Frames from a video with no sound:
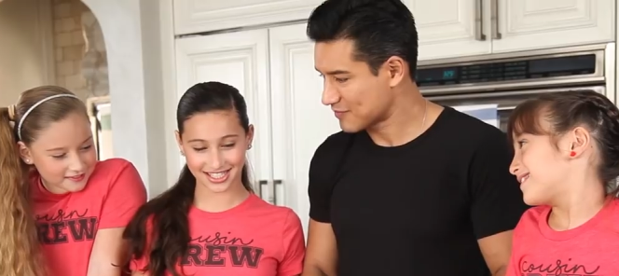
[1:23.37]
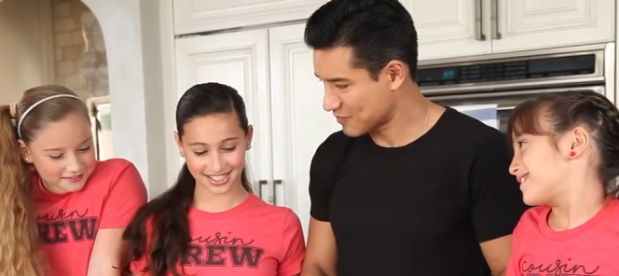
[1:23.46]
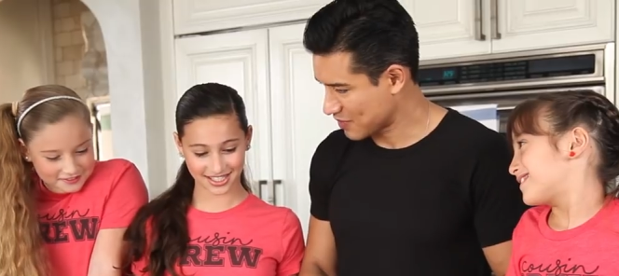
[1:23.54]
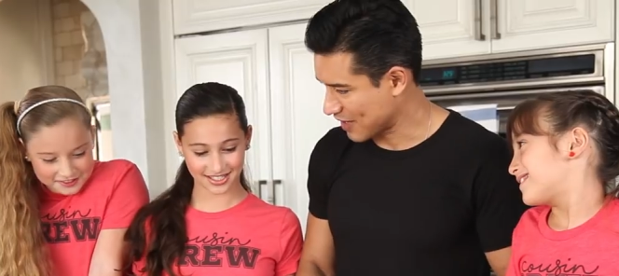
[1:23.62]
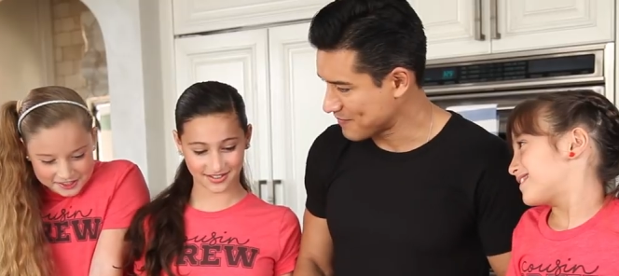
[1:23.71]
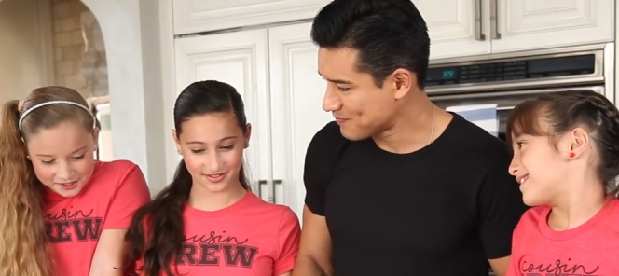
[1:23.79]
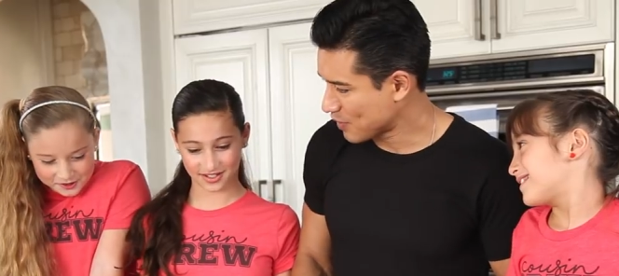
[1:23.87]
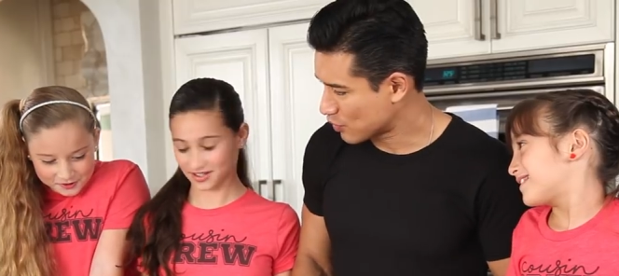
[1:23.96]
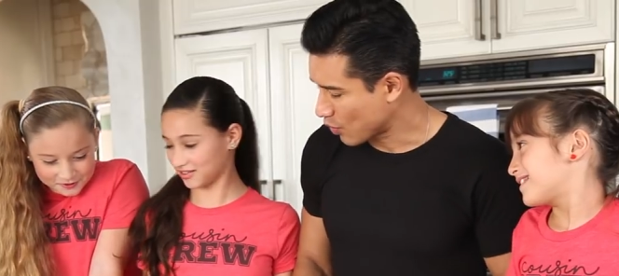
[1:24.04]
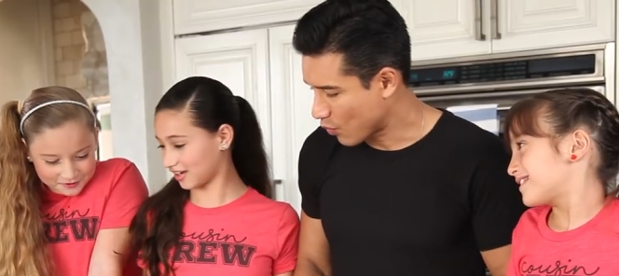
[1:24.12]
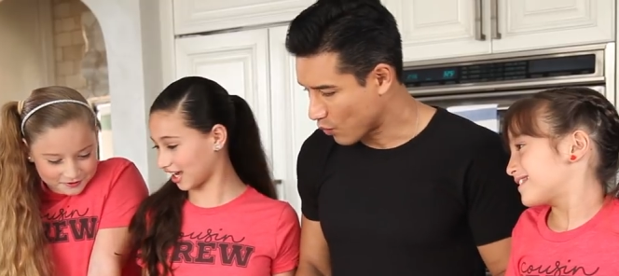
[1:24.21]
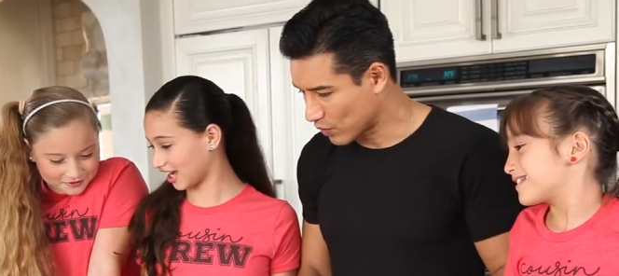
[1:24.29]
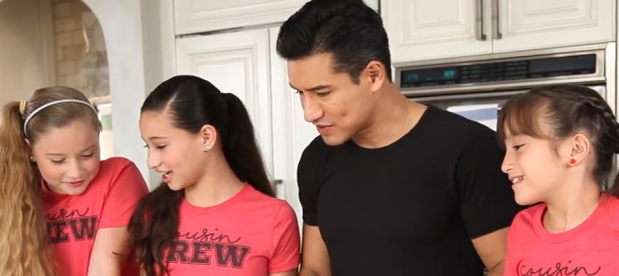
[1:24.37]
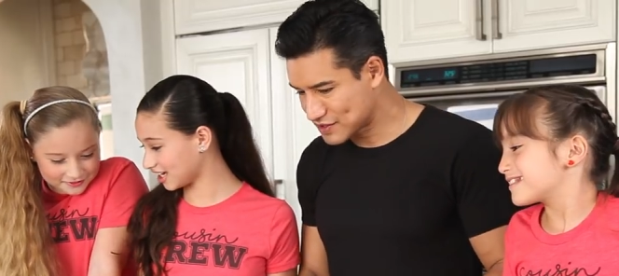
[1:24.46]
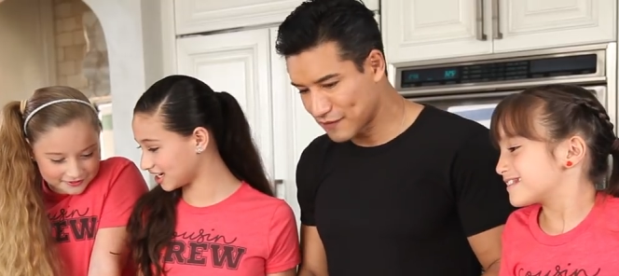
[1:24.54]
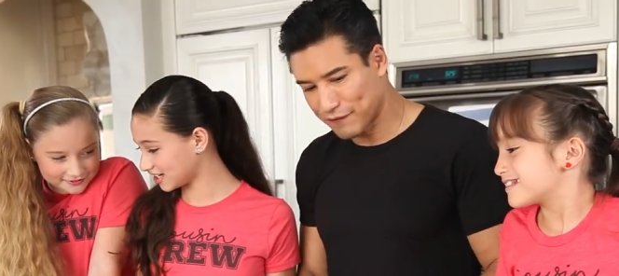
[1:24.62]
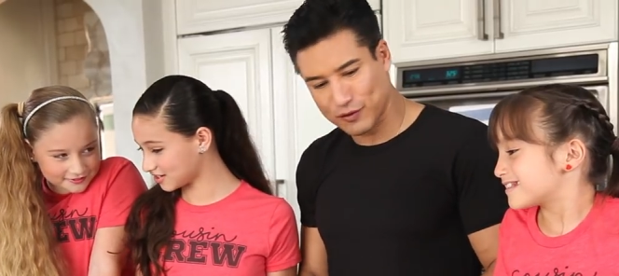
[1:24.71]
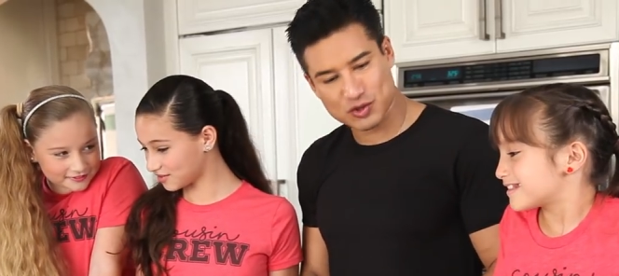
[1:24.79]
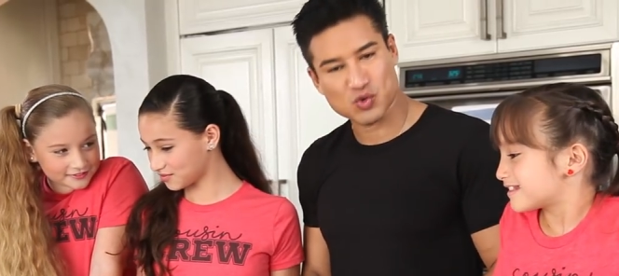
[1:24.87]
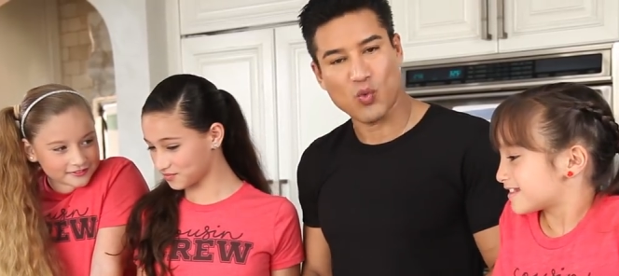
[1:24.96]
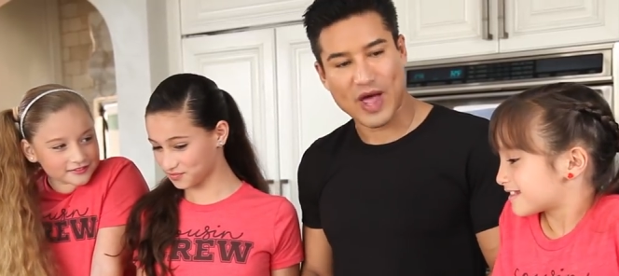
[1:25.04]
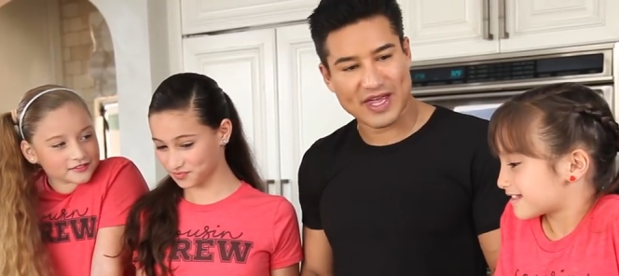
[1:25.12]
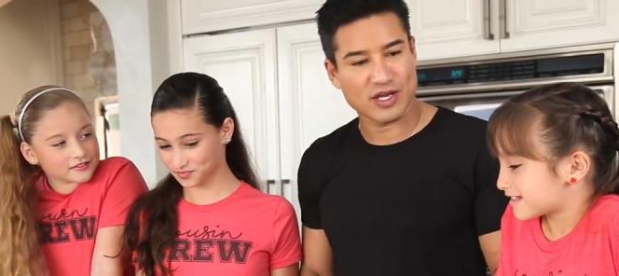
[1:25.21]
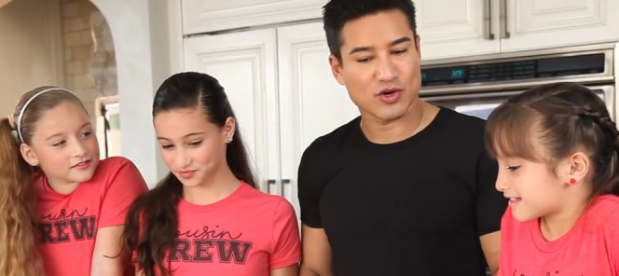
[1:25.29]
Speaker 1: Okay. What's the first
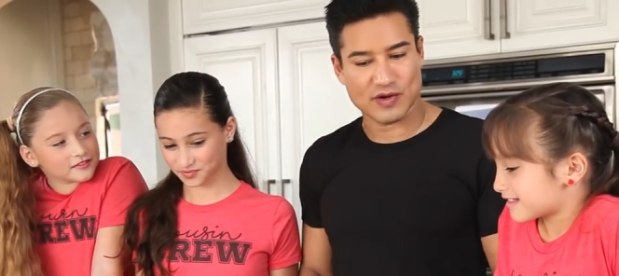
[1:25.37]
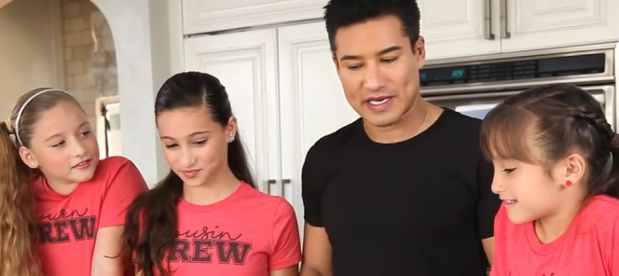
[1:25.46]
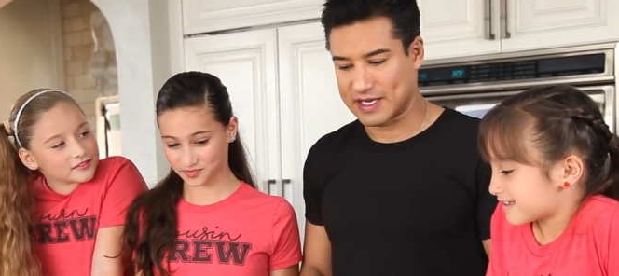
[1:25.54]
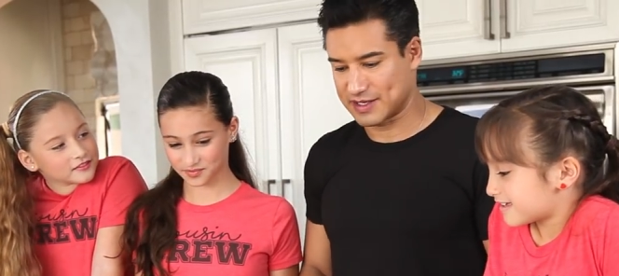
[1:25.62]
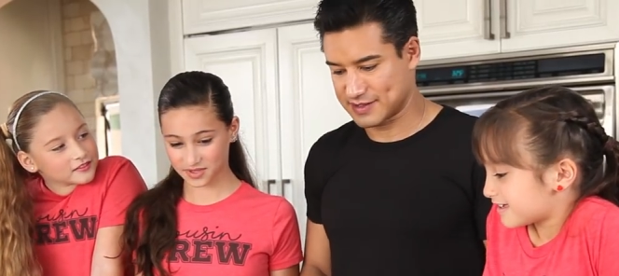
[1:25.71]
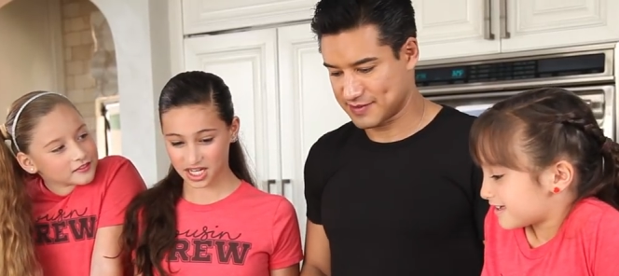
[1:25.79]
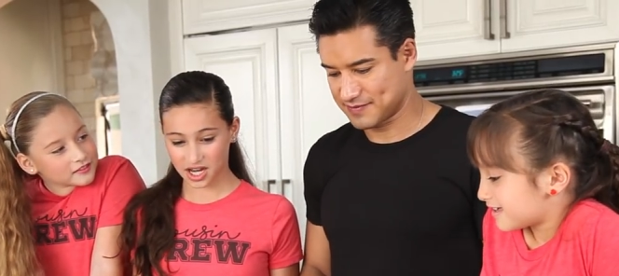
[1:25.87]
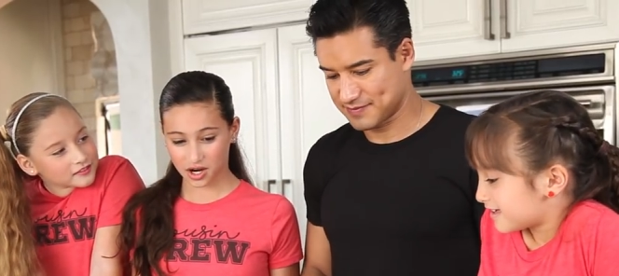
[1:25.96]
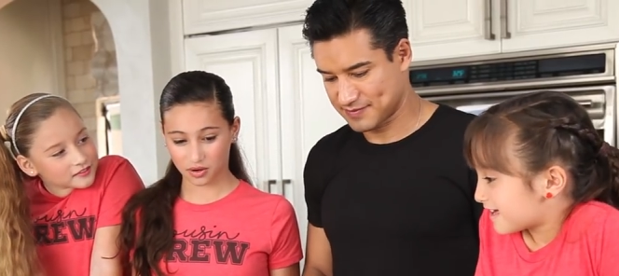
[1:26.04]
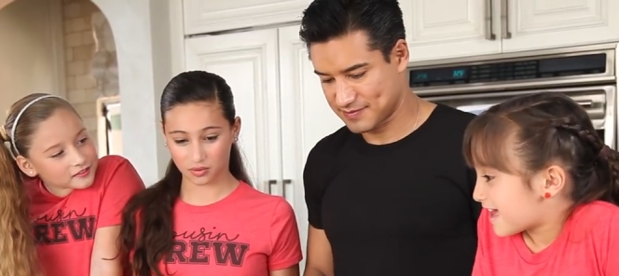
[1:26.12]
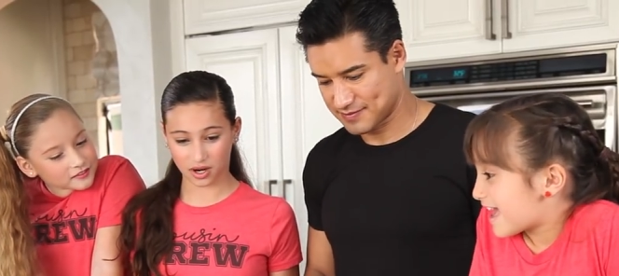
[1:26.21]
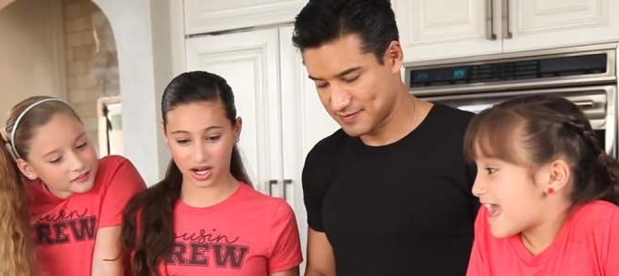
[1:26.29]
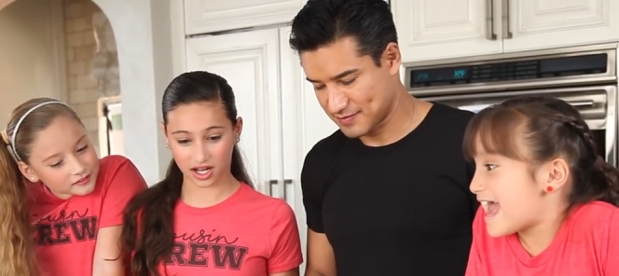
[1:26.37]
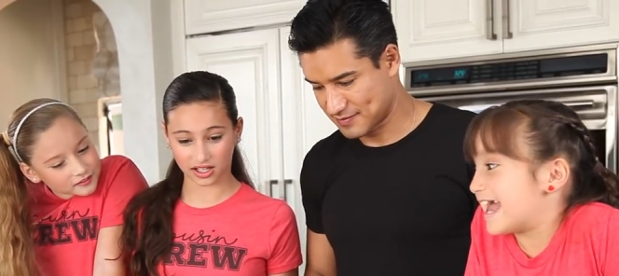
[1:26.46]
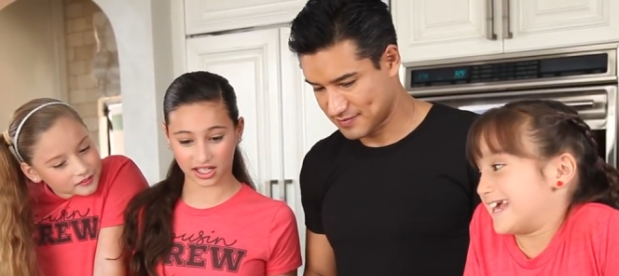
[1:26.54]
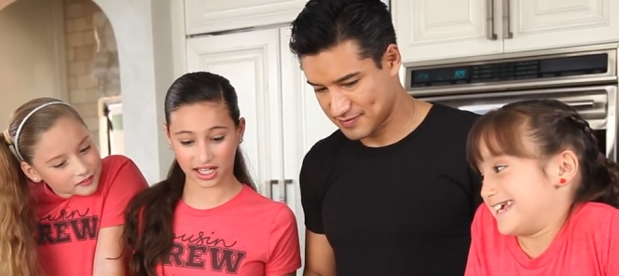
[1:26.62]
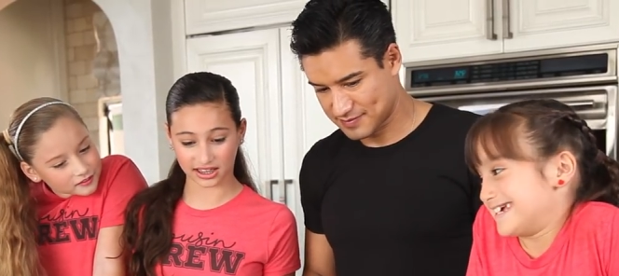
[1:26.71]
wet ingredient?
Speaker 2: Well,